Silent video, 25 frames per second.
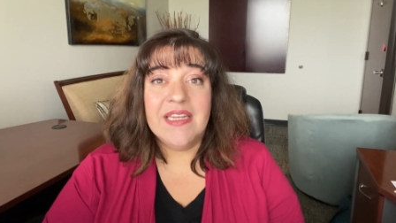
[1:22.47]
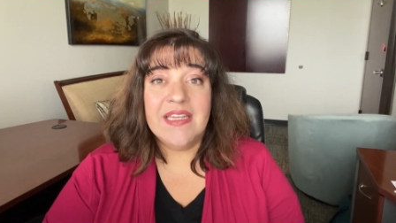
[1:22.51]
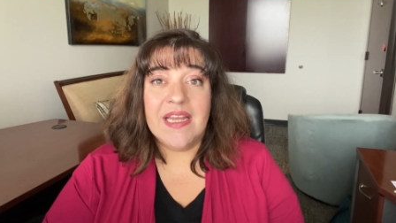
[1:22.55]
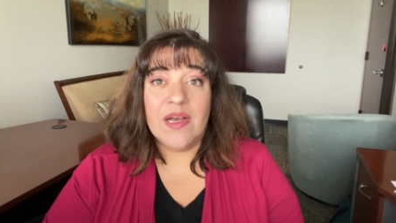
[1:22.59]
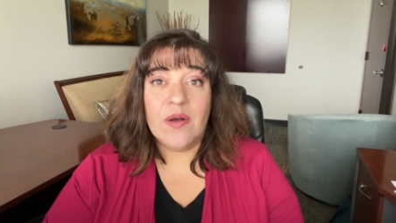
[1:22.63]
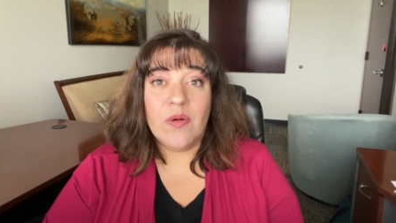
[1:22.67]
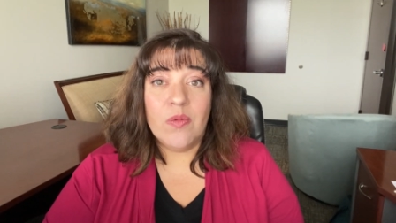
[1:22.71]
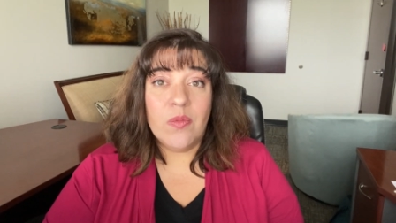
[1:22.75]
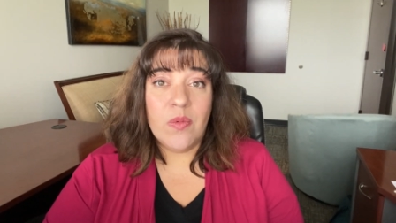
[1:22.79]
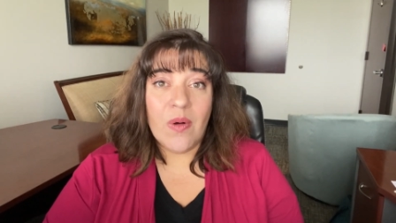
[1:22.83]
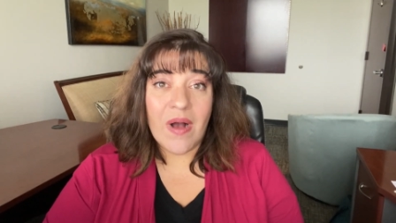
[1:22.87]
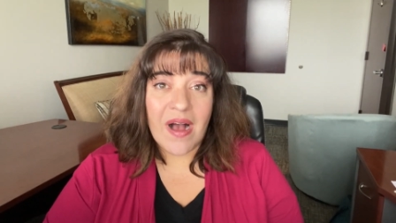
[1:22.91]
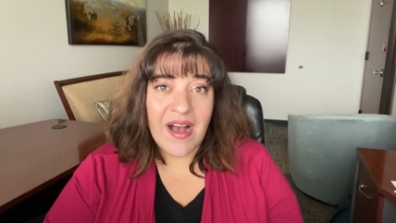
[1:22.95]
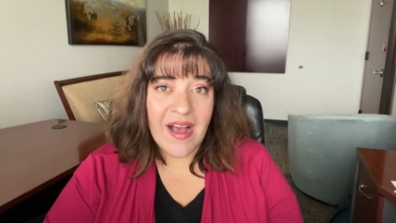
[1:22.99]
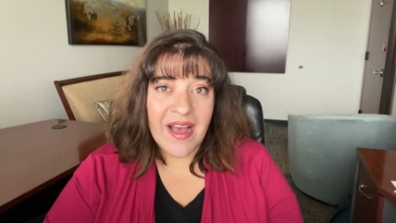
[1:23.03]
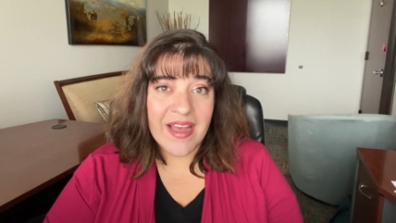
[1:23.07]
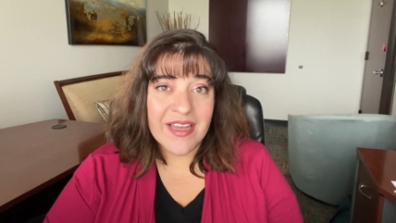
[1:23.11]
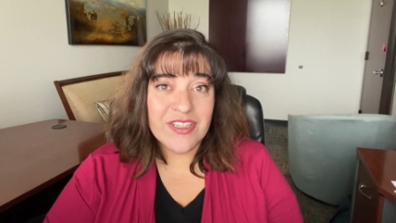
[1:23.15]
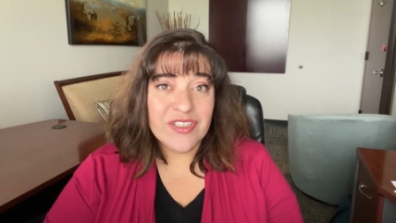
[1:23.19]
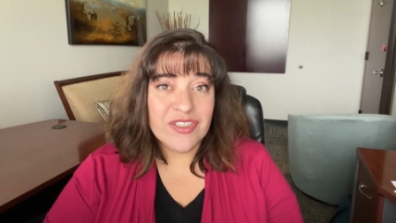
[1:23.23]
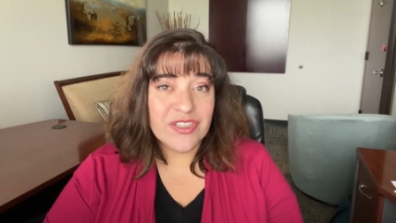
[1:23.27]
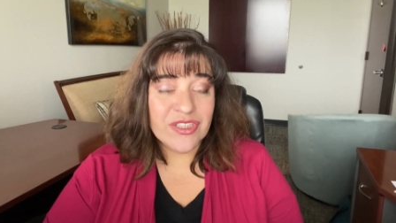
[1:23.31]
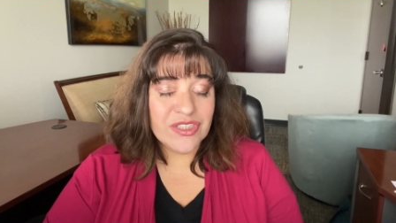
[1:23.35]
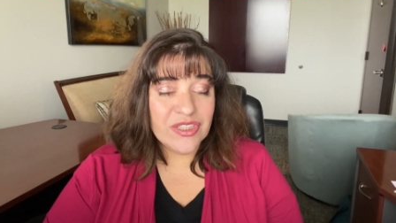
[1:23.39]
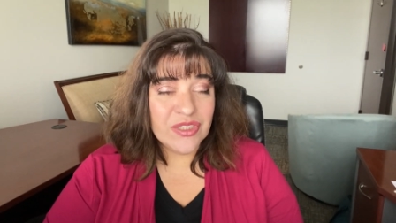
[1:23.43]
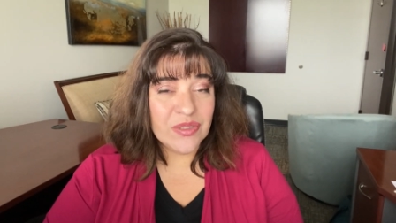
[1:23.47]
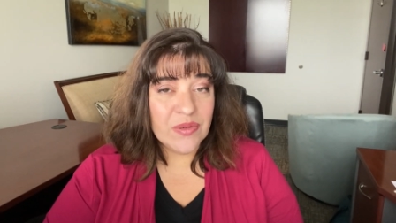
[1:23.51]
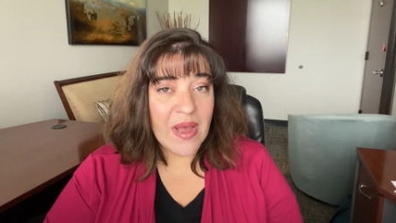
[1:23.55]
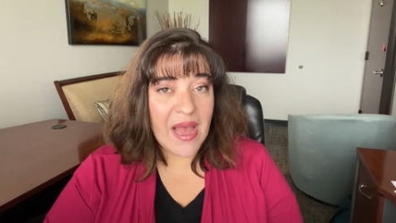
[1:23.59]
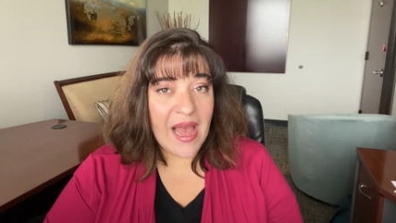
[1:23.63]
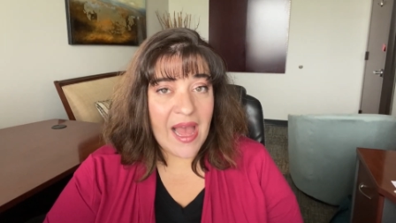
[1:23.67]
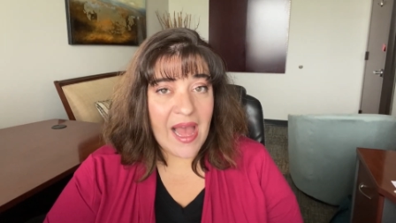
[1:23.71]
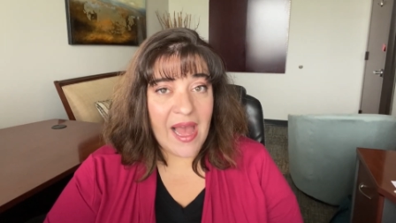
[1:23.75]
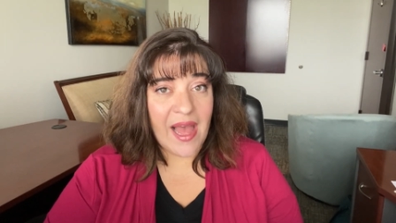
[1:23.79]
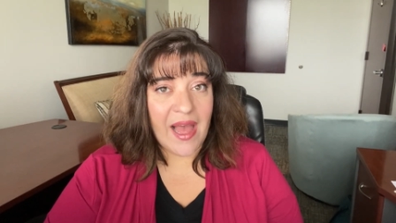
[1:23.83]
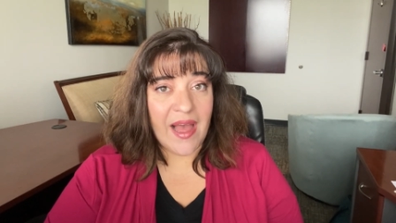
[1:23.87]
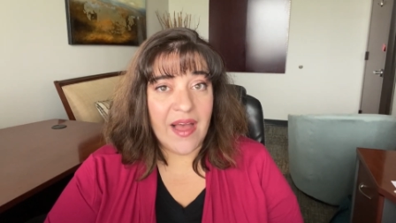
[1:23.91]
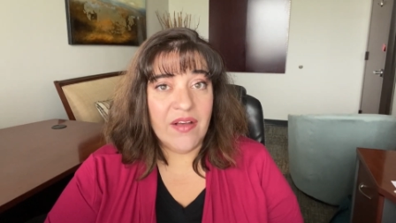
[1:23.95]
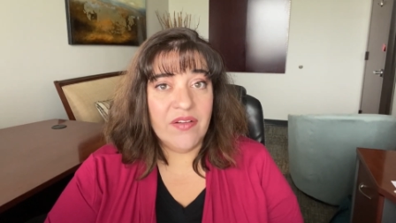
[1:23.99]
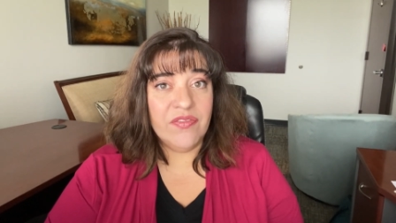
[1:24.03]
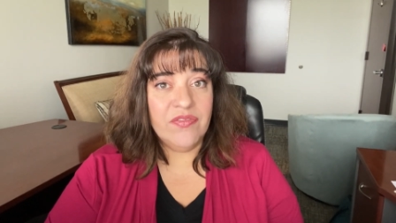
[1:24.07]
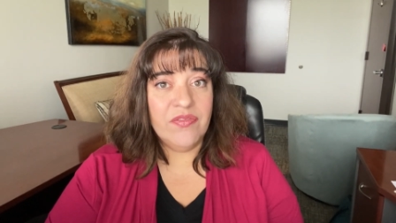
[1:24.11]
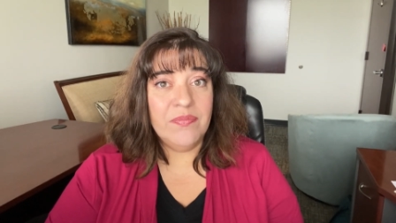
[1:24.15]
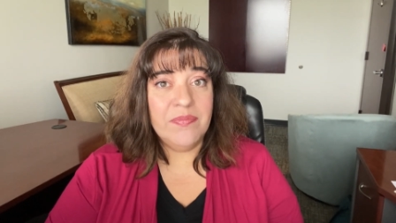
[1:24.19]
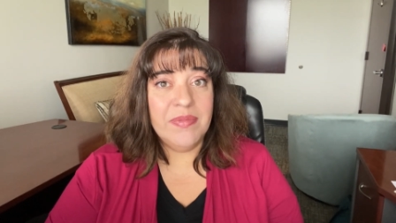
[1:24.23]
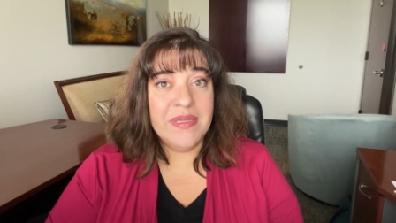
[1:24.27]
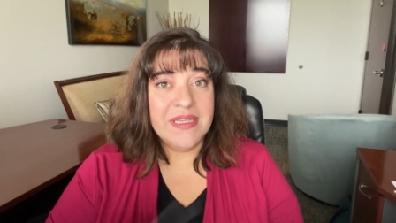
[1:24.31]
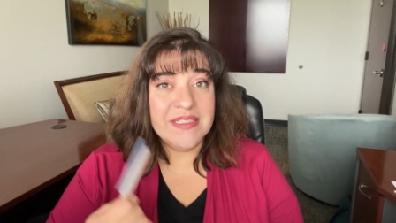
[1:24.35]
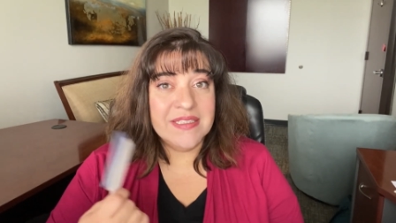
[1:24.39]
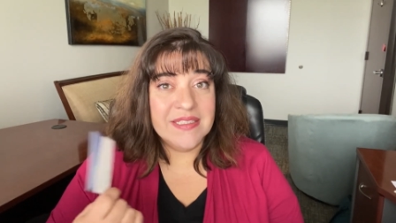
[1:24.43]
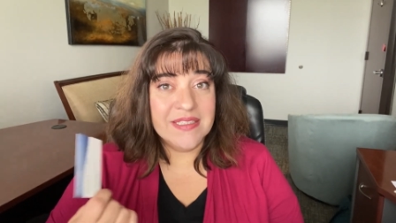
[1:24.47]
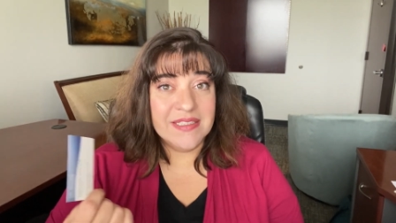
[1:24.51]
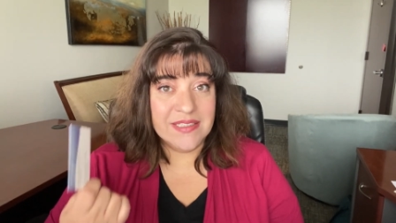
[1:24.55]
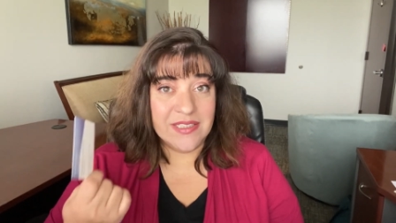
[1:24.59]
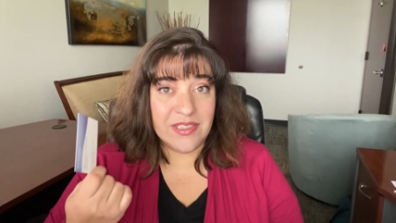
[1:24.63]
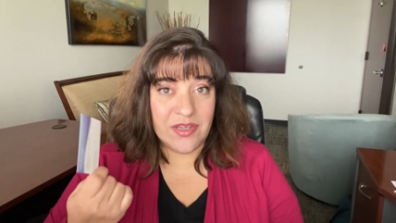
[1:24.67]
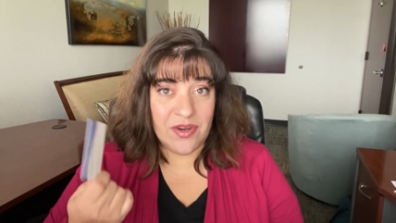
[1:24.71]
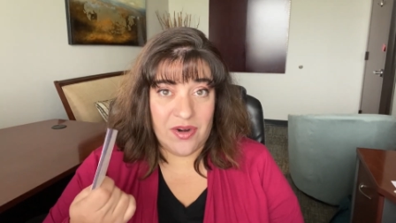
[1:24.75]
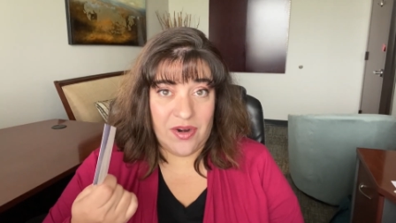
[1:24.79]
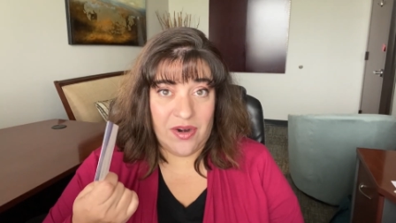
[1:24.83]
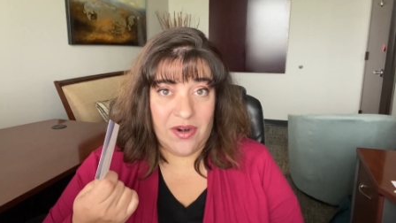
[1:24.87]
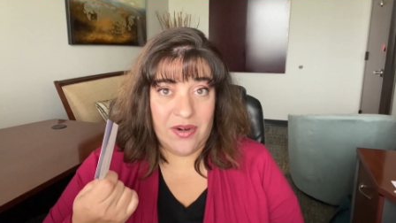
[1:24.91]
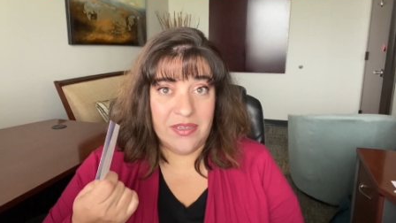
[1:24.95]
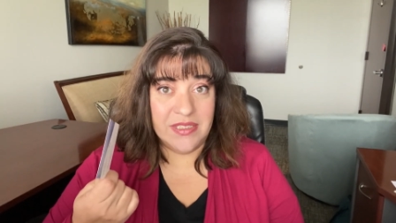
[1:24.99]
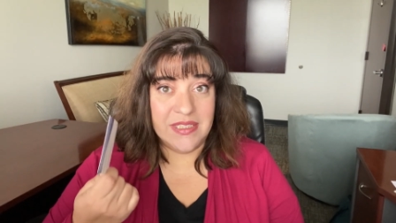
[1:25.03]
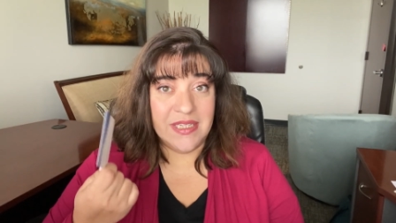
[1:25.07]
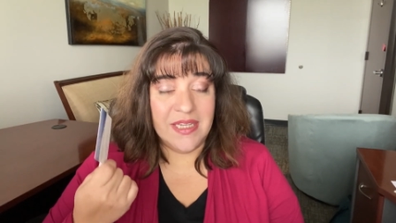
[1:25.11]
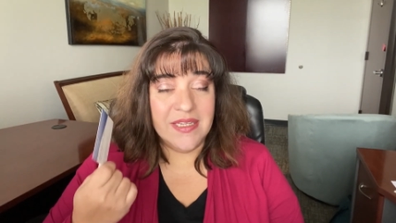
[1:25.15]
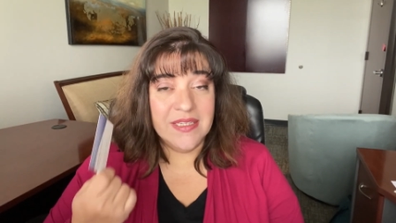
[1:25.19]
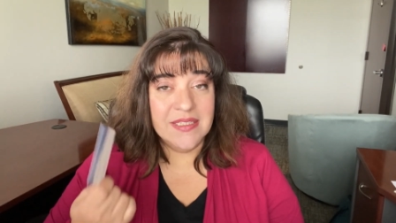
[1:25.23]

Now, why should you have business cards?